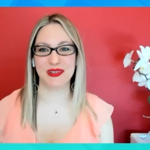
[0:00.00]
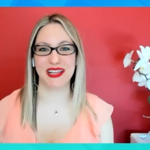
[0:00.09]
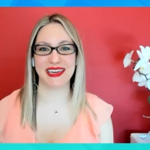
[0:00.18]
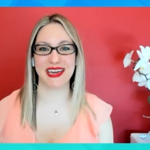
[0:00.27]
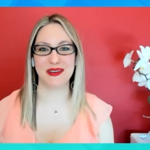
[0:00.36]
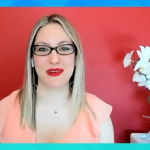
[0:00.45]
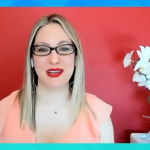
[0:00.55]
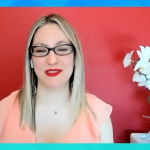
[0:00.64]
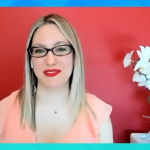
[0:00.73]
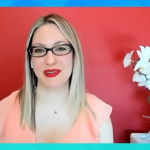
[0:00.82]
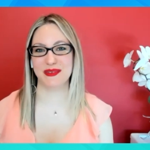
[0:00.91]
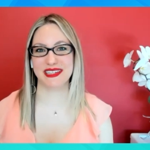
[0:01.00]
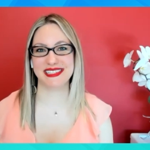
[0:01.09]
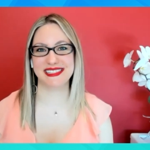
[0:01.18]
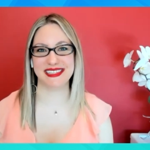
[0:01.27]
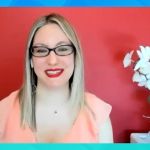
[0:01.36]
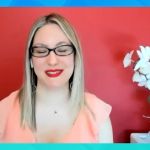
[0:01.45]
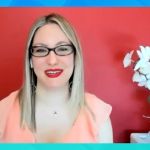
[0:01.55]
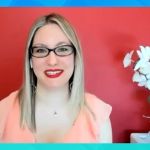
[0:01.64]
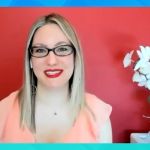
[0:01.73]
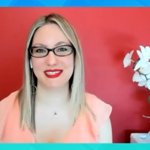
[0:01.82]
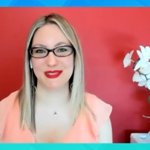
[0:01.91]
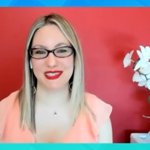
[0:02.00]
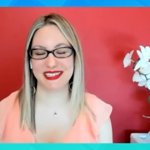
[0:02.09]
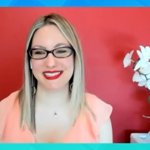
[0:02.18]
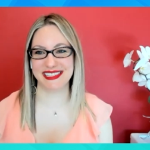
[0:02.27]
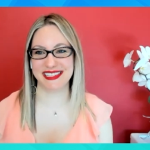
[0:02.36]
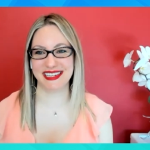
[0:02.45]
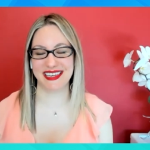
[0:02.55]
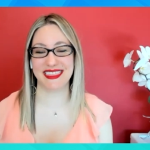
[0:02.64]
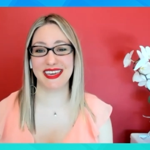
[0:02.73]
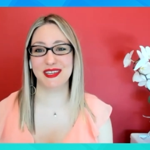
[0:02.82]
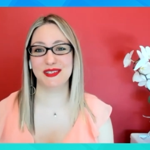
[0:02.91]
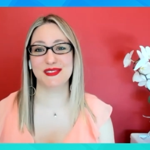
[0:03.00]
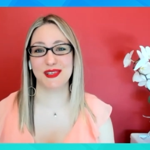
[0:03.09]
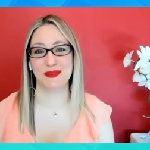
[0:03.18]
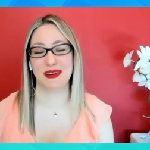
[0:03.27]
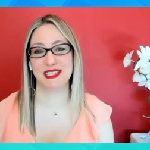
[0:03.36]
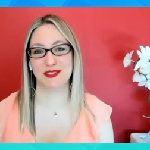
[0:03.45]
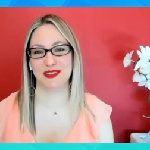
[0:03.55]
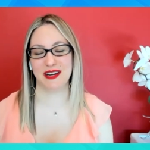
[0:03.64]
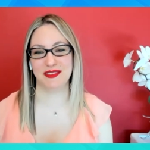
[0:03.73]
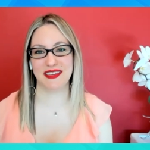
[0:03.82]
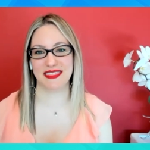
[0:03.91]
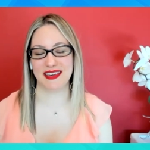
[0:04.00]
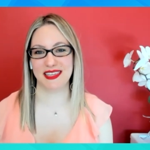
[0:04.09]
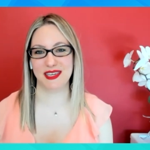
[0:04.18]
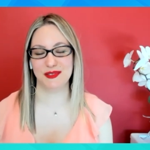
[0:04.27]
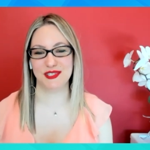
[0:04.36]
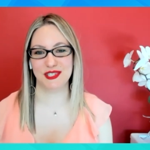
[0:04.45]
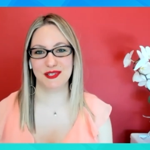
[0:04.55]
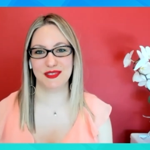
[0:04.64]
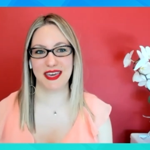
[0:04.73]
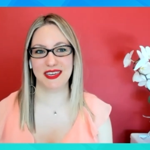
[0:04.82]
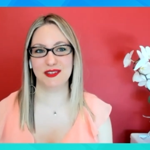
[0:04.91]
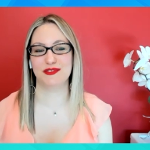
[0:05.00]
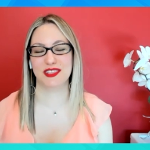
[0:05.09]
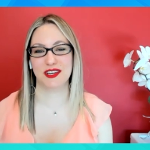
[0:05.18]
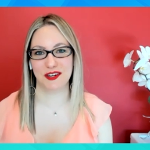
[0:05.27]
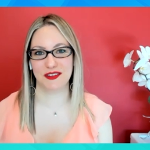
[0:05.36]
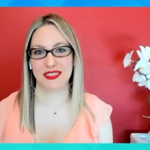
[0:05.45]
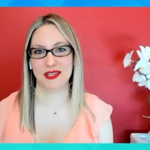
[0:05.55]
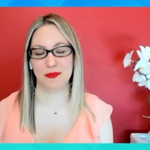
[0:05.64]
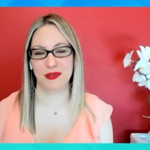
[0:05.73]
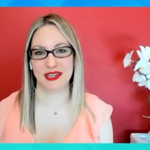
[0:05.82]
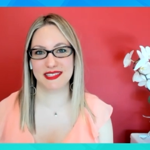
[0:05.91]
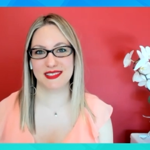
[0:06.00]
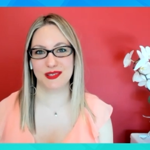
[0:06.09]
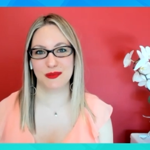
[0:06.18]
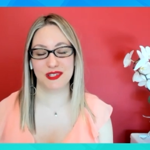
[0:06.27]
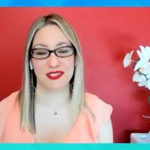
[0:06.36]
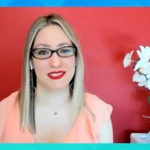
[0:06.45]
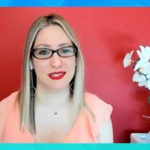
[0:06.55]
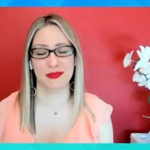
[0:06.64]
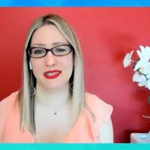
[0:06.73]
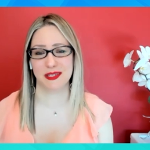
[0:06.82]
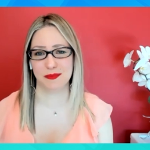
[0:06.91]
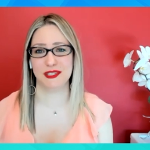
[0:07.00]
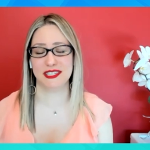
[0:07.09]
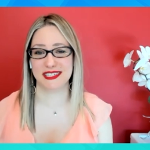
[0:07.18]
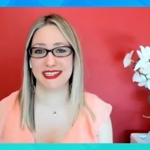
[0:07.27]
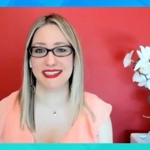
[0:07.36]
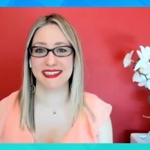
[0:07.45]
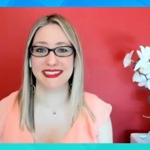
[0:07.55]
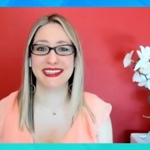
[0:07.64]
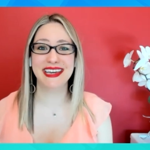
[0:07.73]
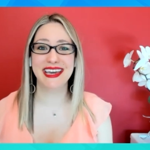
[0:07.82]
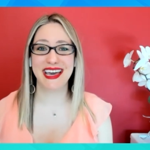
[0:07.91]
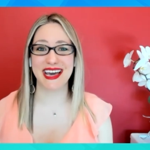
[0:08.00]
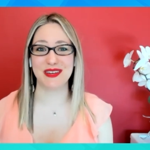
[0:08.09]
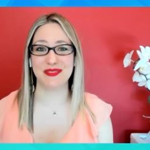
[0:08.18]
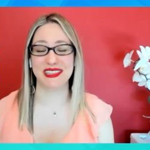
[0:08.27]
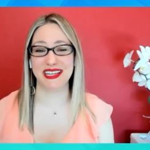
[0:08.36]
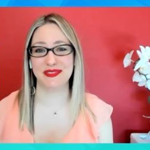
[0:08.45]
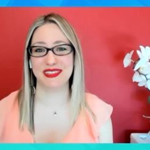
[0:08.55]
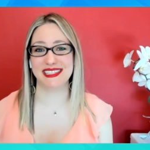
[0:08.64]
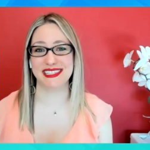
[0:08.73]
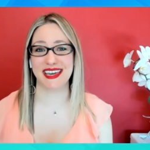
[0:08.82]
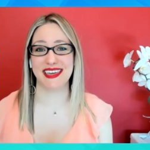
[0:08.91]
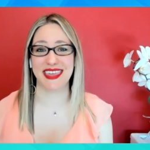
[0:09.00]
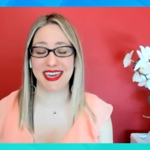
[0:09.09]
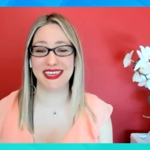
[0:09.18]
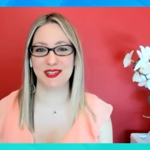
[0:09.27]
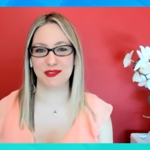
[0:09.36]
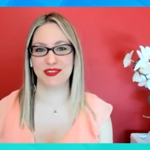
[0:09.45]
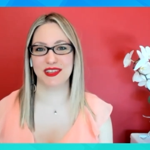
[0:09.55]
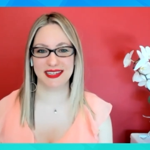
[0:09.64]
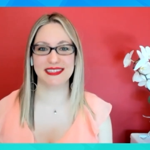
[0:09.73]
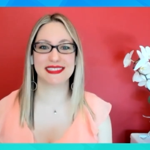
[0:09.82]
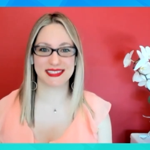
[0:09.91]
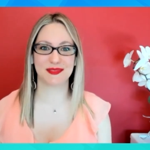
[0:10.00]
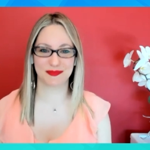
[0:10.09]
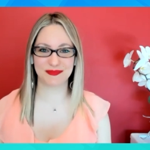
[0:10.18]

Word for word: Well, I can't wait for everyone to see you on Shoresy. Thank you so much for everything that you do. Thank you for the art that you bring into the world. I really appreciate it. Have a lovely day. Thank you for this.